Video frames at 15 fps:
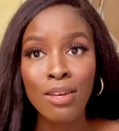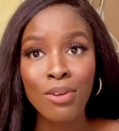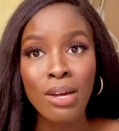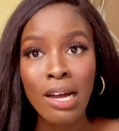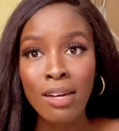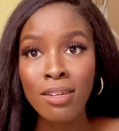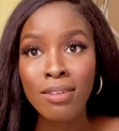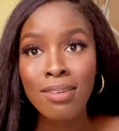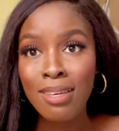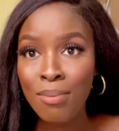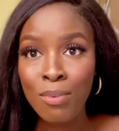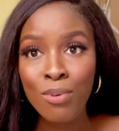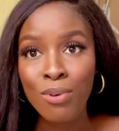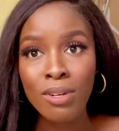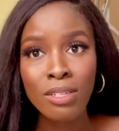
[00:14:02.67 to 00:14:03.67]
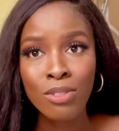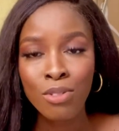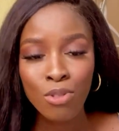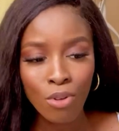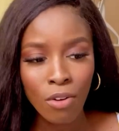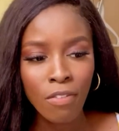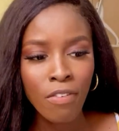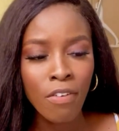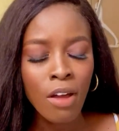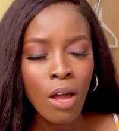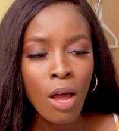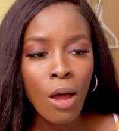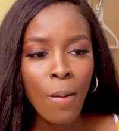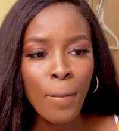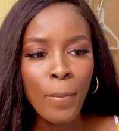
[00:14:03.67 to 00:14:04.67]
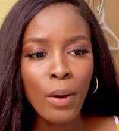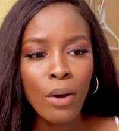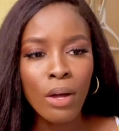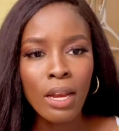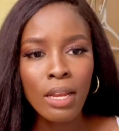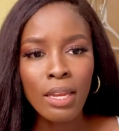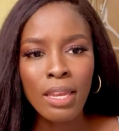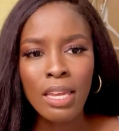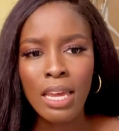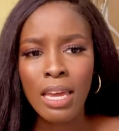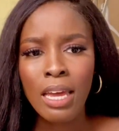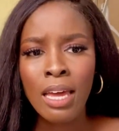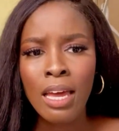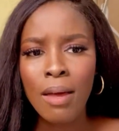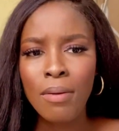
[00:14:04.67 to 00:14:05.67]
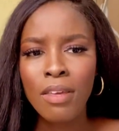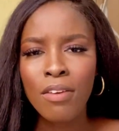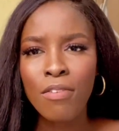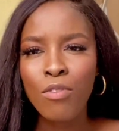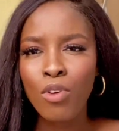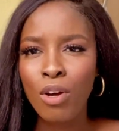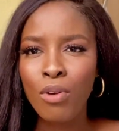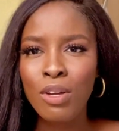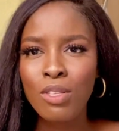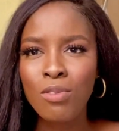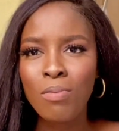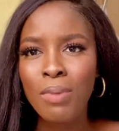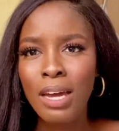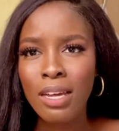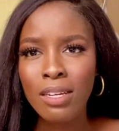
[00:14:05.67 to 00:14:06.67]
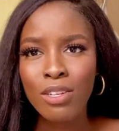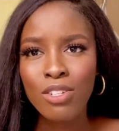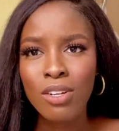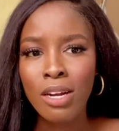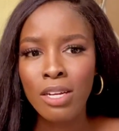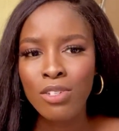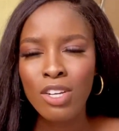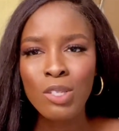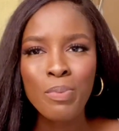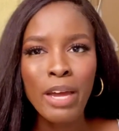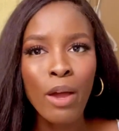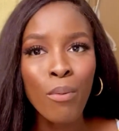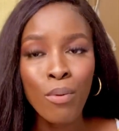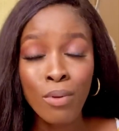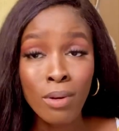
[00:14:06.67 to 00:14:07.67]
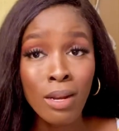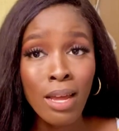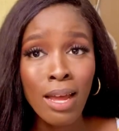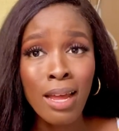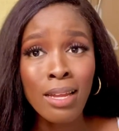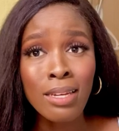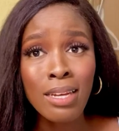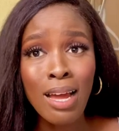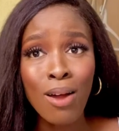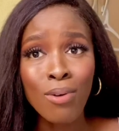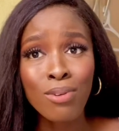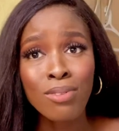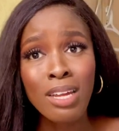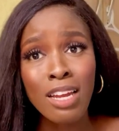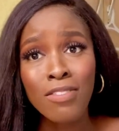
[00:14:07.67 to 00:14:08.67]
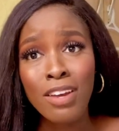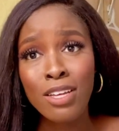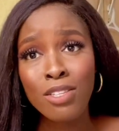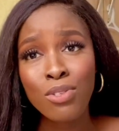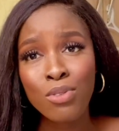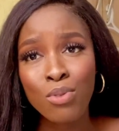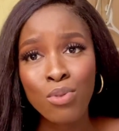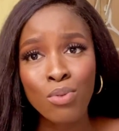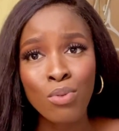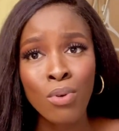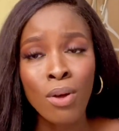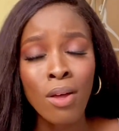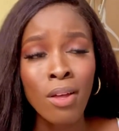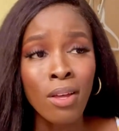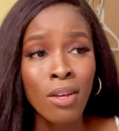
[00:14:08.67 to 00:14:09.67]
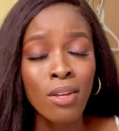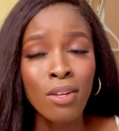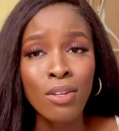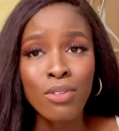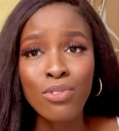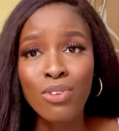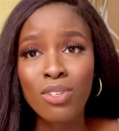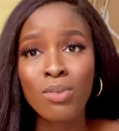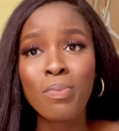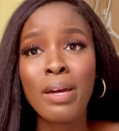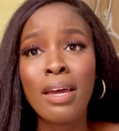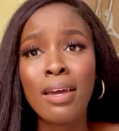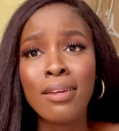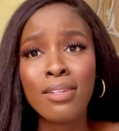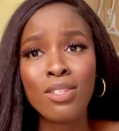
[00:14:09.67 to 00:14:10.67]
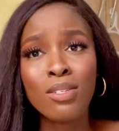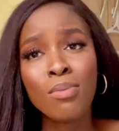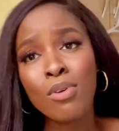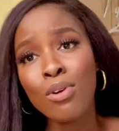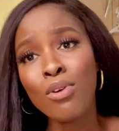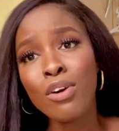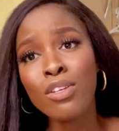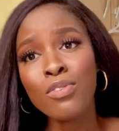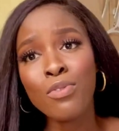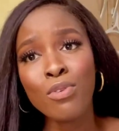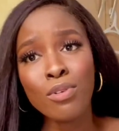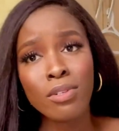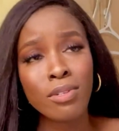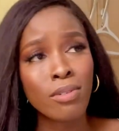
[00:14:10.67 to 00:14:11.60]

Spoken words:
you can keep googling stuff. But yeah, if you're going to buy a dictionary, just buy one, and I would advise you to just buy the small Oxford.